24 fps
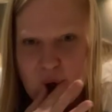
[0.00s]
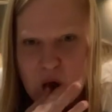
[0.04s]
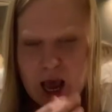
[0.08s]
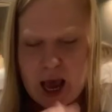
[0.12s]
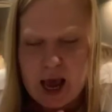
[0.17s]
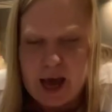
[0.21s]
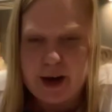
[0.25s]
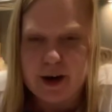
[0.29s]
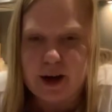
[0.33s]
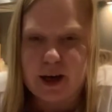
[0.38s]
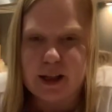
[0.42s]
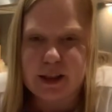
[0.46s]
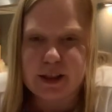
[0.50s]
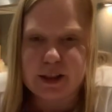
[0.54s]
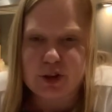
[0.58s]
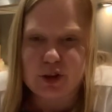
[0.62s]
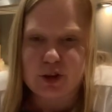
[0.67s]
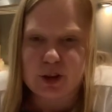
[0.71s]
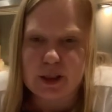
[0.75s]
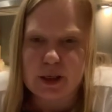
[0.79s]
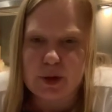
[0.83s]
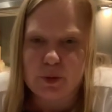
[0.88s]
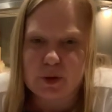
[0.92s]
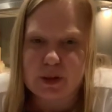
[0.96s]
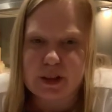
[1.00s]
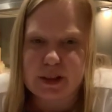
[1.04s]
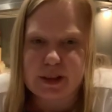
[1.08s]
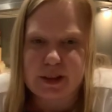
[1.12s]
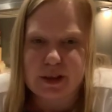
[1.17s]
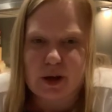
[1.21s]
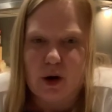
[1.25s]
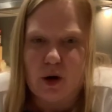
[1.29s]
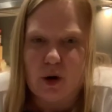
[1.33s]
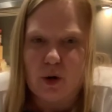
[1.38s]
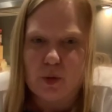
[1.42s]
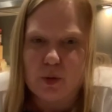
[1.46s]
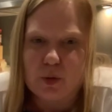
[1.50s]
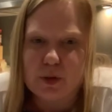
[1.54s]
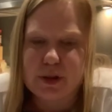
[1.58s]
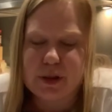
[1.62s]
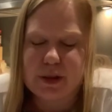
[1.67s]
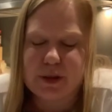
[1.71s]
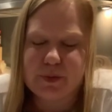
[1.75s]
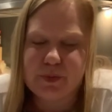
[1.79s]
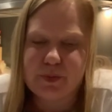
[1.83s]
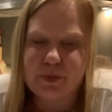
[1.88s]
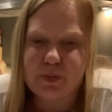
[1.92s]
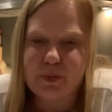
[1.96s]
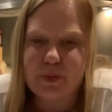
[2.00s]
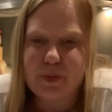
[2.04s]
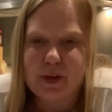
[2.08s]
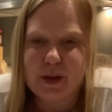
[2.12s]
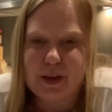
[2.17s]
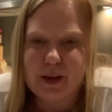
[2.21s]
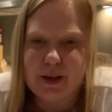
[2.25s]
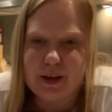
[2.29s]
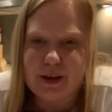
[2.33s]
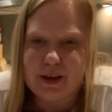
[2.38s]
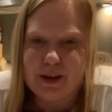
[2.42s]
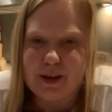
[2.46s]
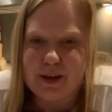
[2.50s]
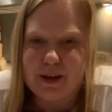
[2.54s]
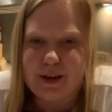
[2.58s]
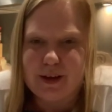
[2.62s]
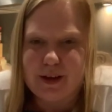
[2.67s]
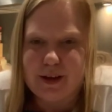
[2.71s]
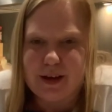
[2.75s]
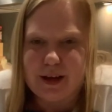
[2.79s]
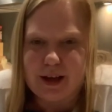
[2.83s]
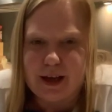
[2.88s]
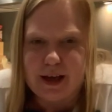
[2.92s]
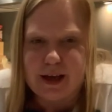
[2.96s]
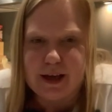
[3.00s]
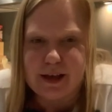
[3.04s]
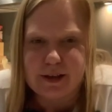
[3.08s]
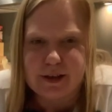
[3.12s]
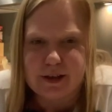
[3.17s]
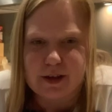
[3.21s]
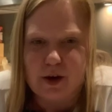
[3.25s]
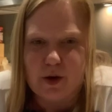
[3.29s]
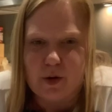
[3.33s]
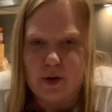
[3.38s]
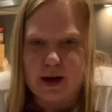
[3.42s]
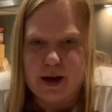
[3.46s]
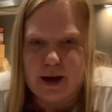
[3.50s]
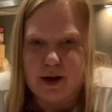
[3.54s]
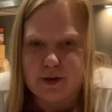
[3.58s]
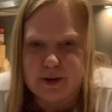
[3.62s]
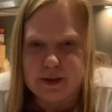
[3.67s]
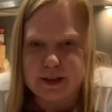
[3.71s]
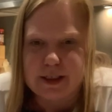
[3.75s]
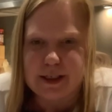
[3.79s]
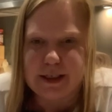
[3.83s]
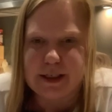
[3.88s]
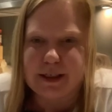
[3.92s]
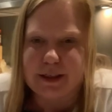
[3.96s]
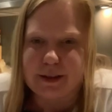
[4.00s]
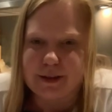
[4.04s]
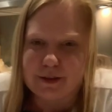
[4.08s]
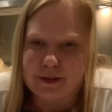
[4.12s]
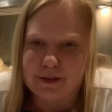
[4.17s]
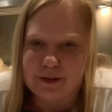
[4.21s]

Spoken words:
and I literally was sold. SOLD.